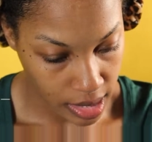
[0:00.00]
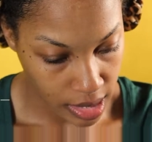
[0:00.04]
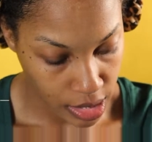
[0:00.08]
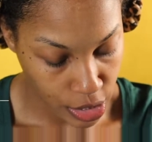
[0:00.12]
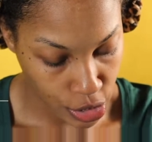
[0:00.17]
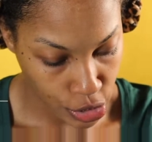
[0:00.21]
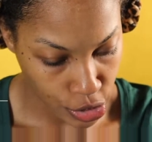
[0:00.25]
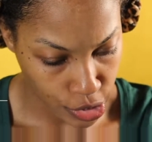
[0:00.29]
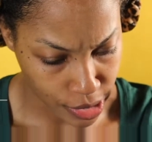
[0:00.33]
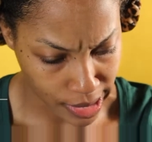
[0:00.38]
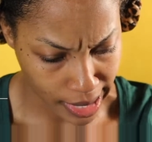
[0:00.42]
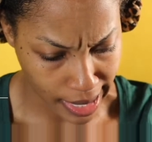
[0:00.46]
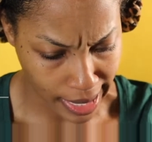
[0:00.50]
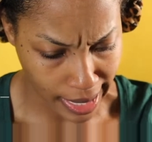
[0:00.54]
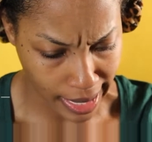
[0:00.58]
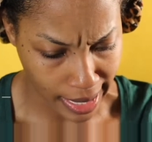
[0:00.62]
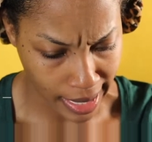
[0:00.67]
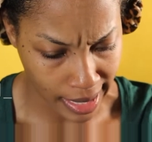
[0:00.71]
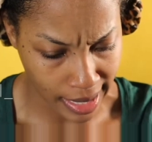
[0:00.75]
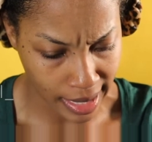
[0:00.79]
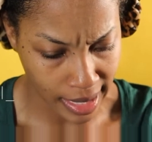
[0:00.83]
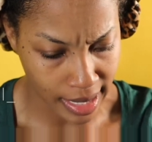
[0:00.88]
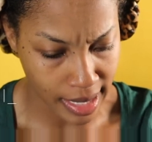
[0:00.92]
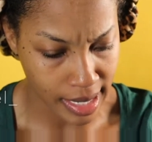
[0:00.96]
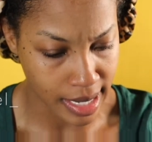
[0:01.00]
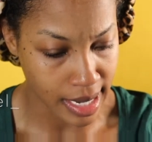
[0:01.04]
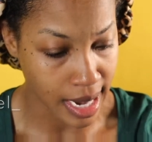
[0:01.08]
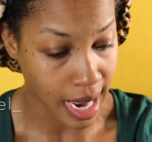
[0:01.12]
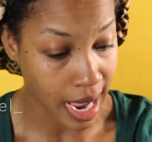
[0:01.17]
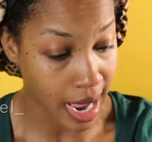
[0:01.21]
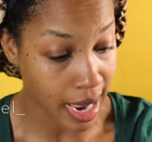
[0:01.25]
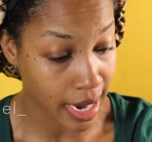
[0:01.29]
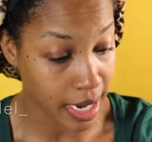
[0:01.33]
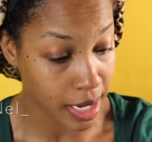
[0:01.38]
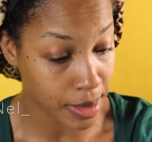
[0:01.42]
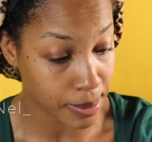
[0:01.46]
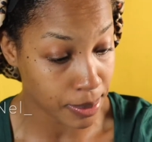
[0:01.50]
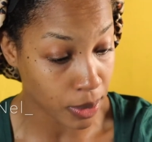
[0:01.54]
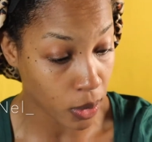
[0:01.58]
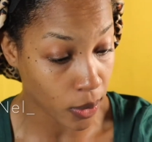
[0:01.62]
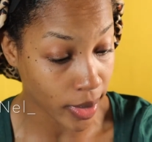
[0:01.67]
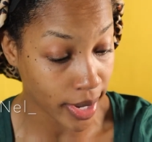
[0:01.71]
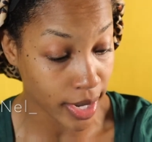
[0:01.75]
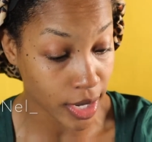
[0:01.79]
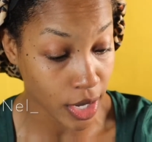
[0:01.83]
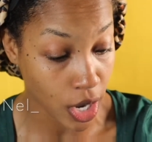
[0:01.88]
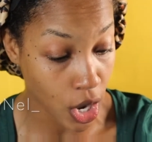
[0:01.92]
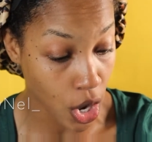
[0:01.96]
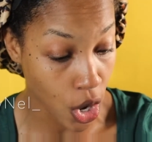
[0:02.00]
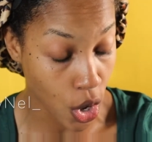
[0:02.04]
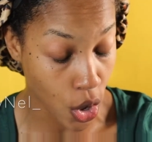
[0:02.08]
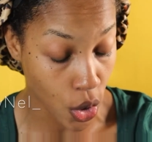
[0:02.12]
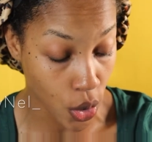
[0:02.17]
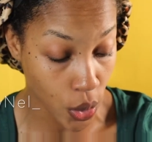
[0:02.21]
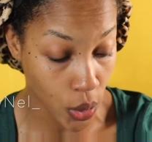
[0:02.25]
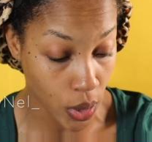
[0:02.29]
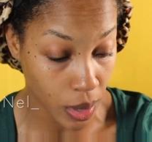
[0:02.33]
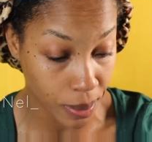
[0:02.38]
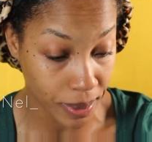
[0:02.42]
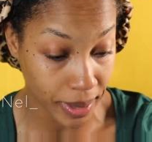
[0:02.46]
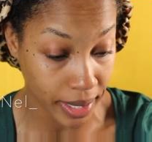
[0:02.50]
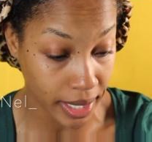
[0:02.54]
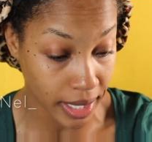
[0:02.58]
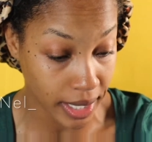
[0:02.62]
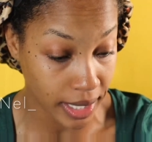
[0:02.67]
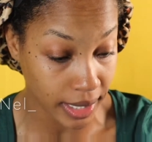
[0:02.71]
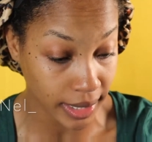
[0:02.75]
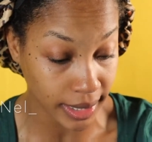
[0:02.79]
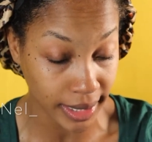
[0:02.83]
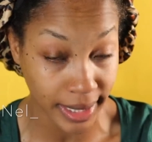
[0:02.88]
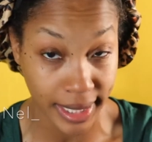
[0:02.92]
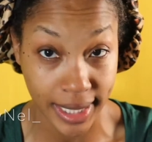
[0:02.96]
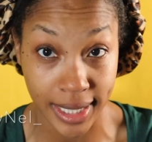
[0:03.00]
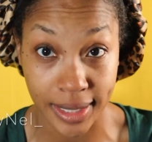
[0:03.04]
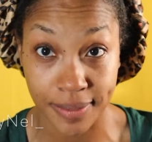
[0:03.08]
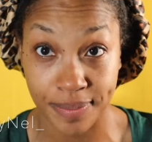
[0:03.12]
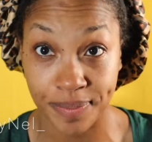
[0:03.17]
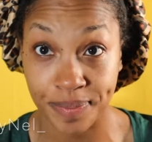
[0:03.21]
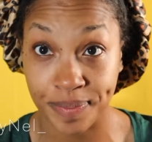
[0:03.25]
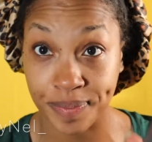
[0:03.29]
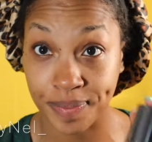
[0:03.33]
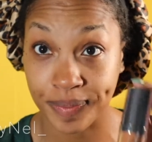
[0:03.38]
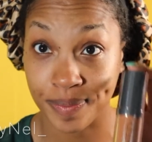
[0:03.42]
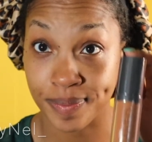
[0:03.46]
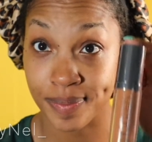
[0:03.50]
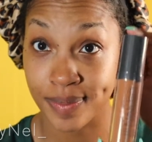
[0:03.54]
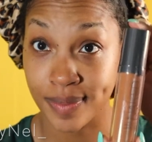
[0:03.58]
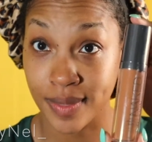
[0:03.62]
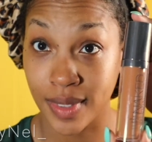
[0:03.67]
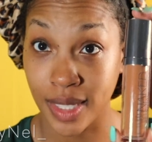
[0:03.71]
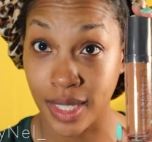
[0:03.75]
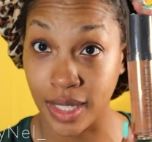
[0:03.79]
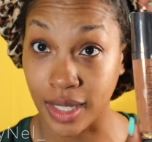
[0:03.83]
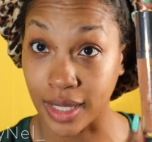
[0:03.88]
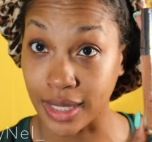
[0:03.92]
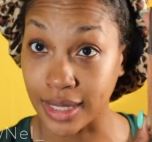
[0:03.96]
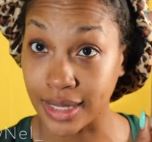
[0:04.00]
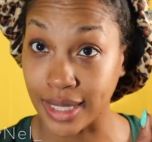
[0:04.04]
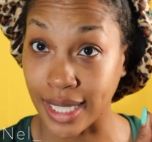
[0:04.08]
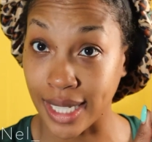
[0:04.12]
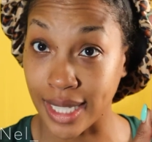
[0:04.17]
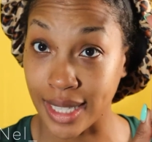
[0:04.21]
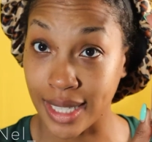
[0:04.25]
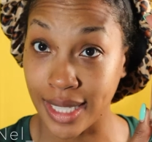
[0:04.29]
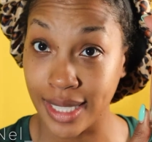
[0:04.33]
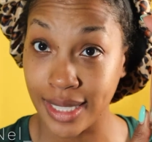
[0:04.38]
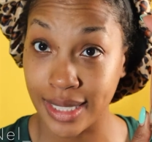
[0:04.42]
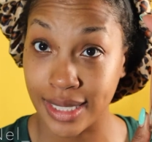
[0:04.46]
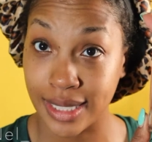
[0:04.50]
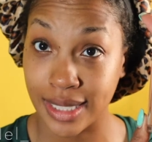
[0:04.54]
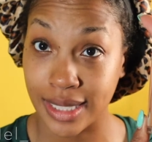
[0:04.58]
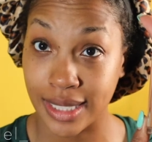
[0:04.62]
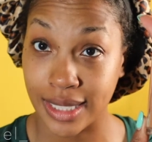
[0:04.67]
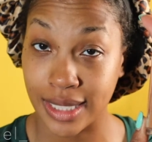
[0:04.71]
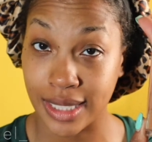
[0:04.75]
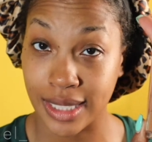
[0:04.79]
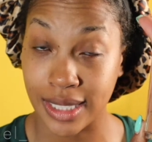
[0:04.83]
shade 9.0 apparently. Looks like this.